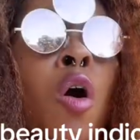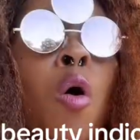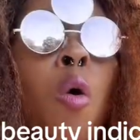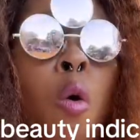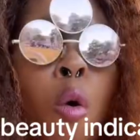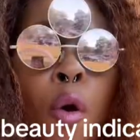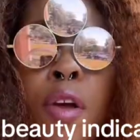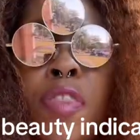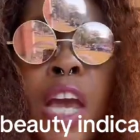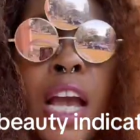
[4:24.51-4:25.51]
or
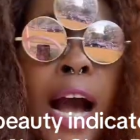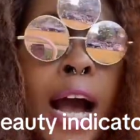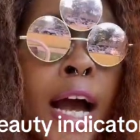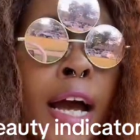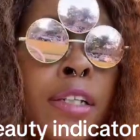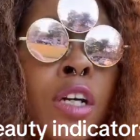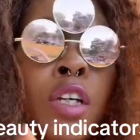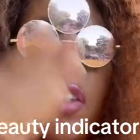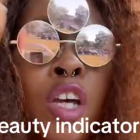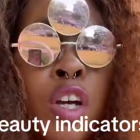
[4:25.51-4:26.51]
they got
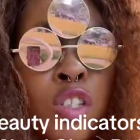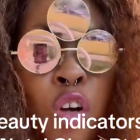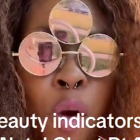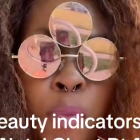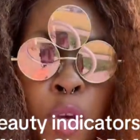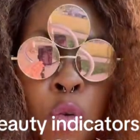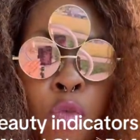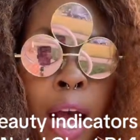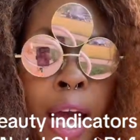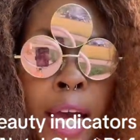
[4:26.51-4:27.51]
their Scorpio
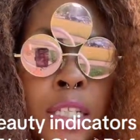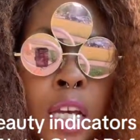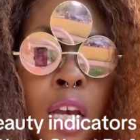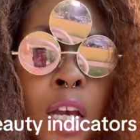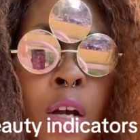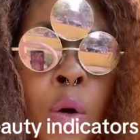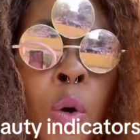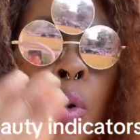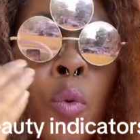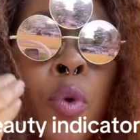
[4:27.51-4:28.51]
rising
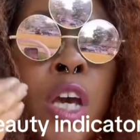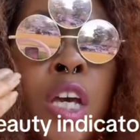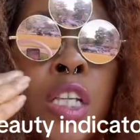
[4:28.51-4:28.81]
with